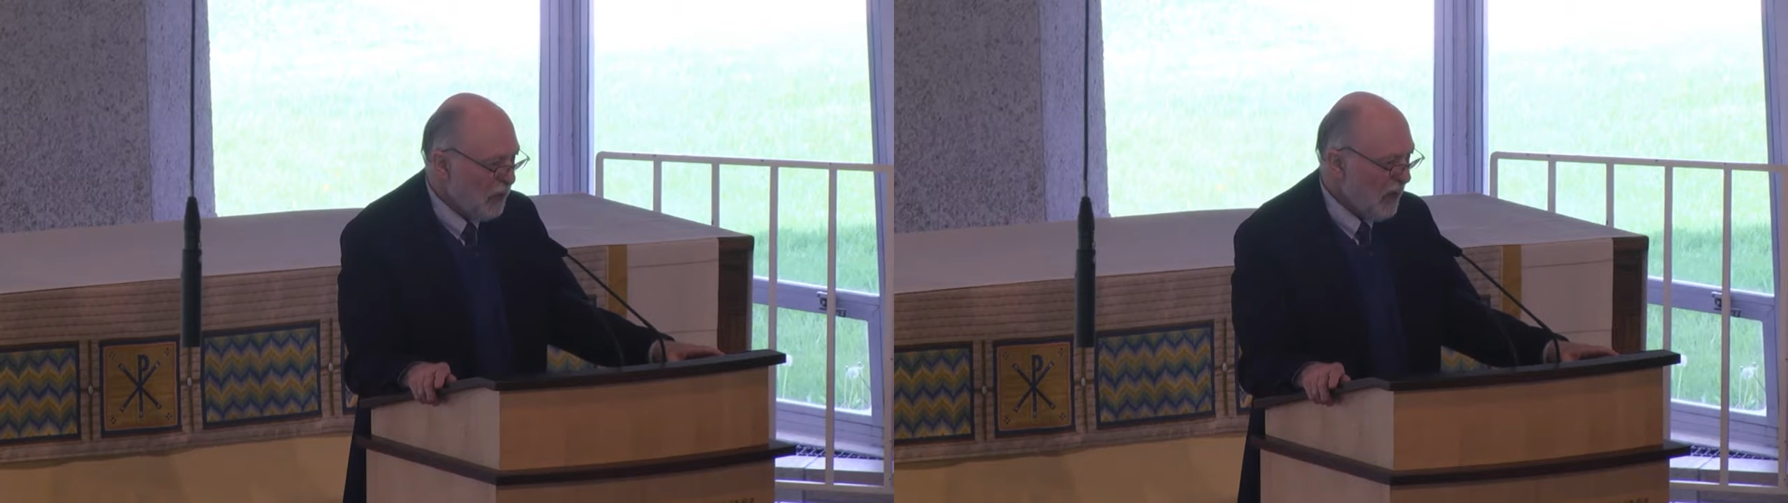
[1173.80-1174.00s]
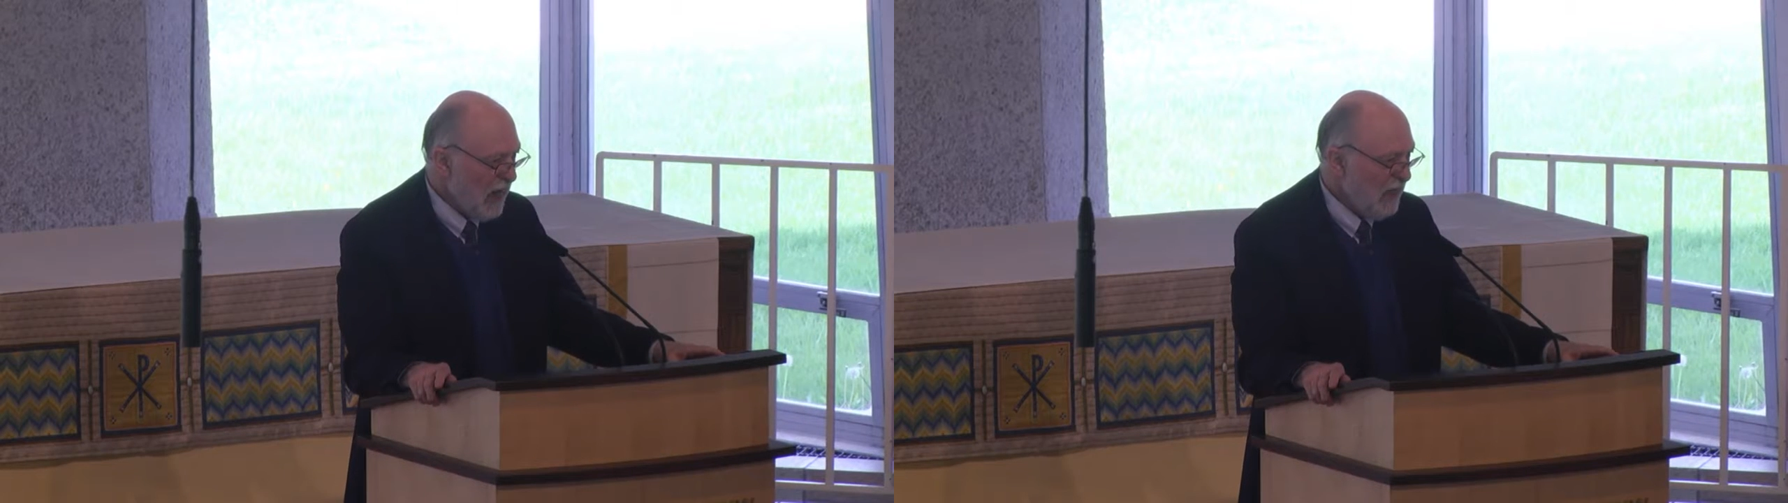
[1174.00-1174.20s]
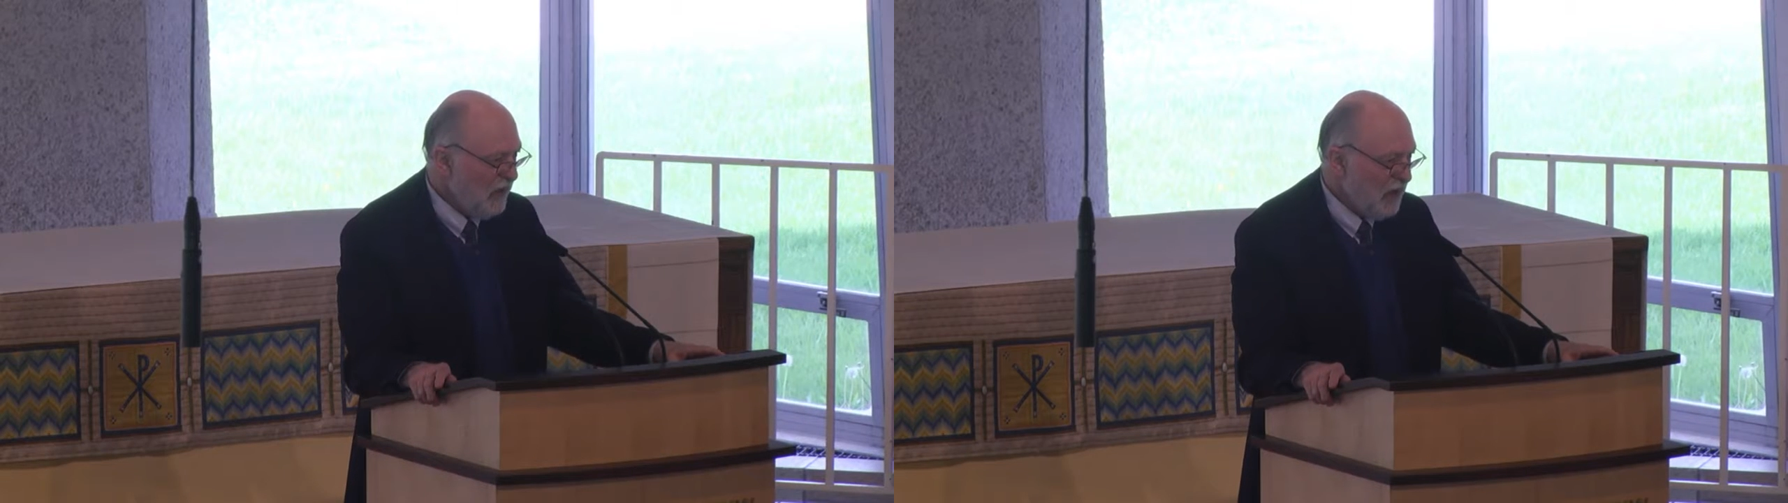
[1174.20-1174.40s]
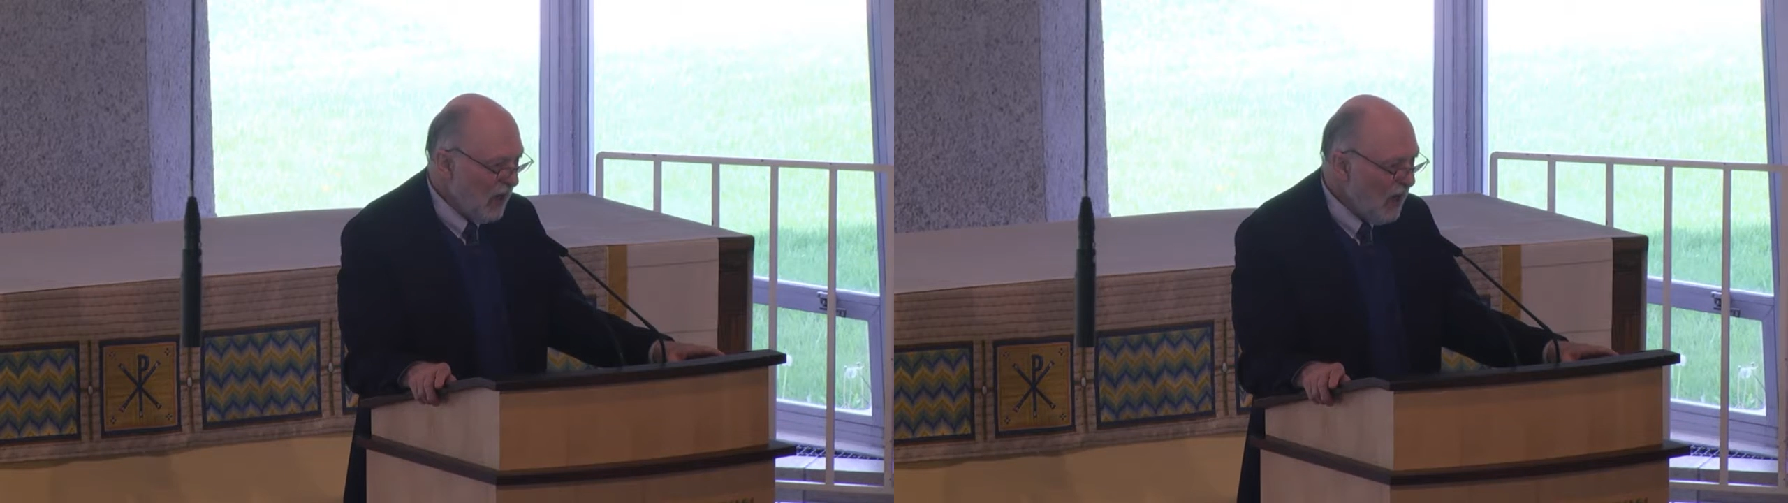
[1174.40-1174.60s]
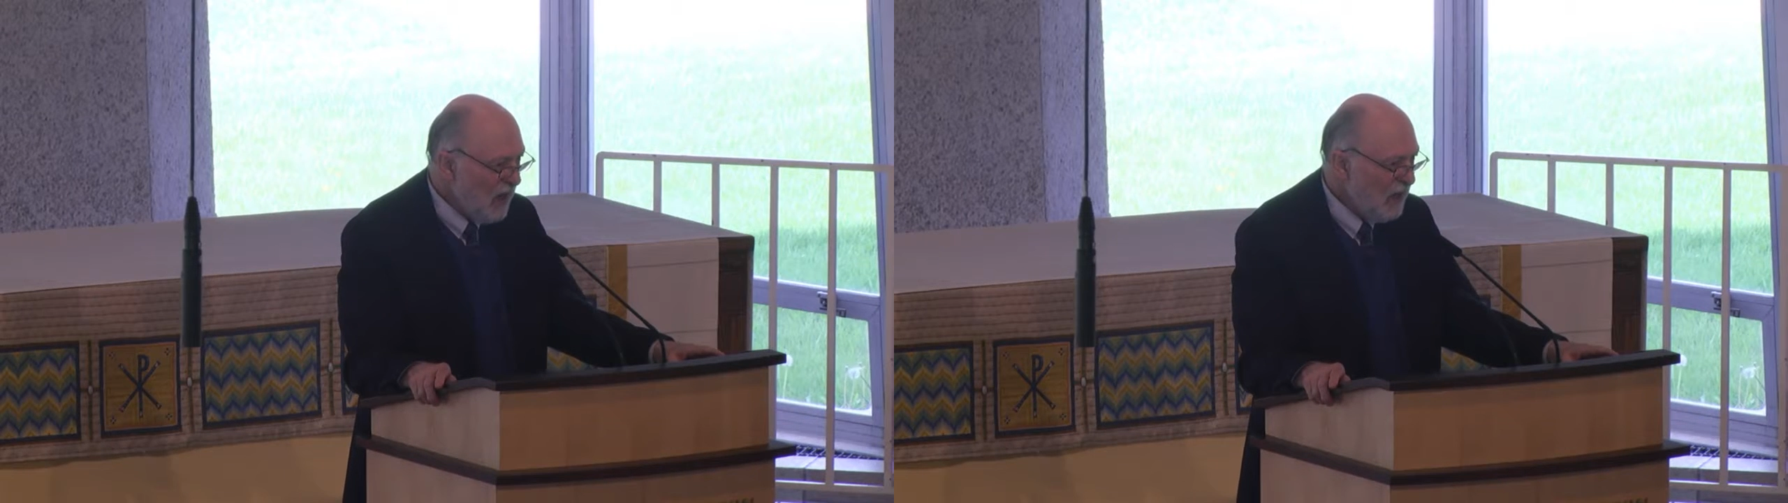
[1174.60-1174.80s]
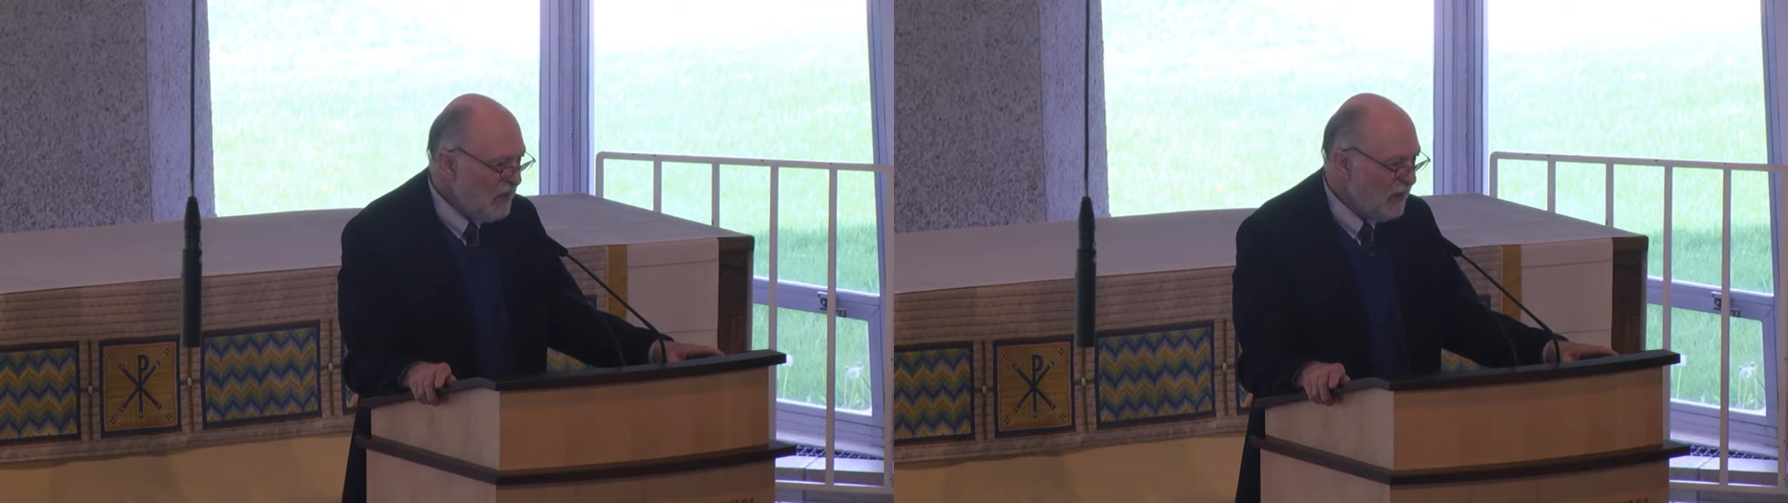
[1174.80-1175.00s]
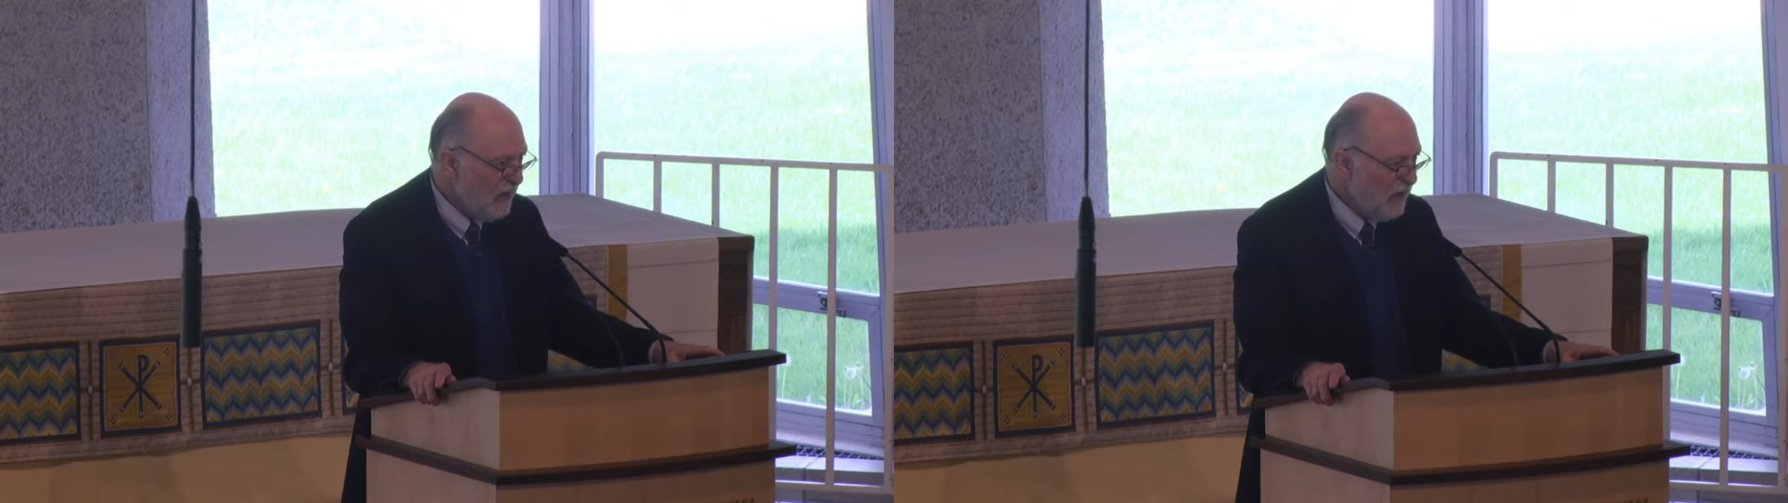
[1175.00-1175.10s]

praise God,